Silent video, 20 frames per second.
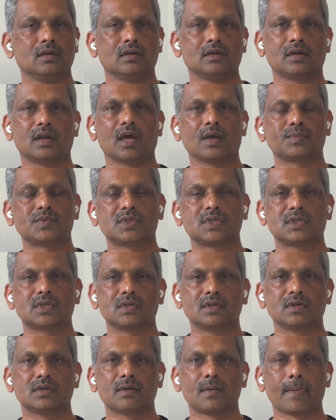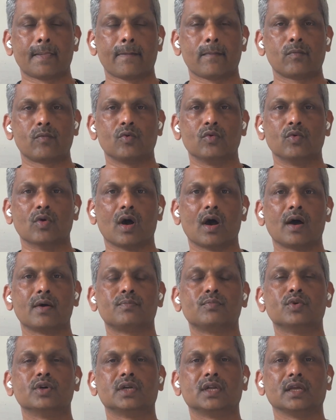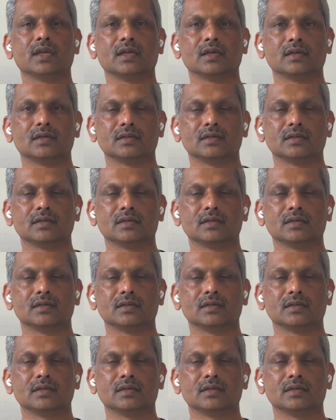clubs who are putting